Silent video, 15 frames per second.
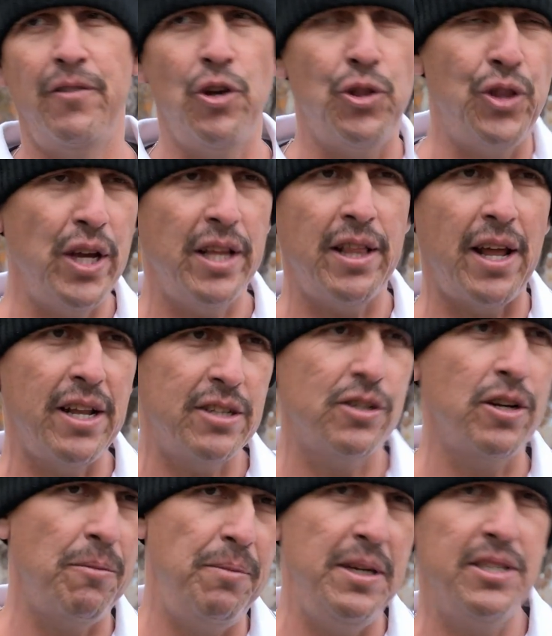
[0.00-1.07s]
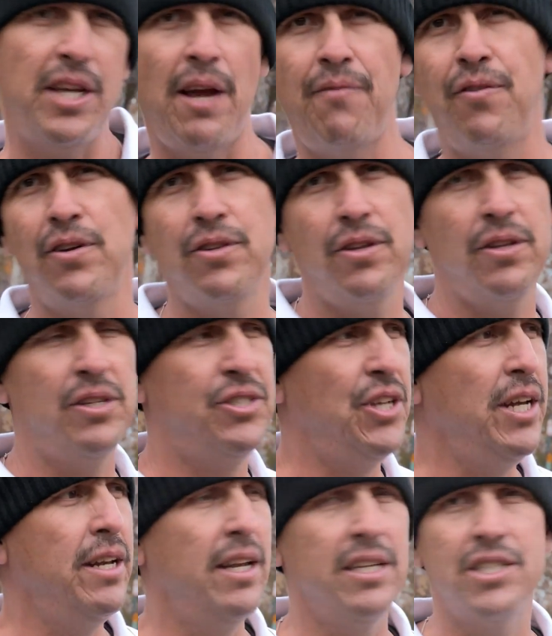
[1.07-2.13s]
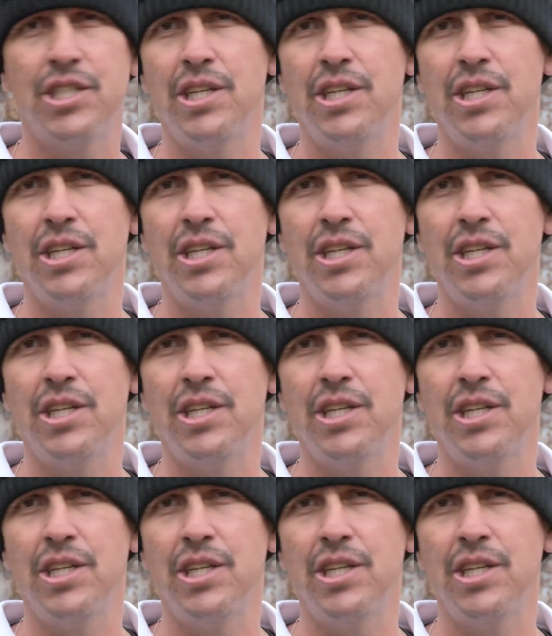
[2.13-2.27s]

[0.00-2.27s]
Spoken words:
You think that it's gonna be safe under the seat, it's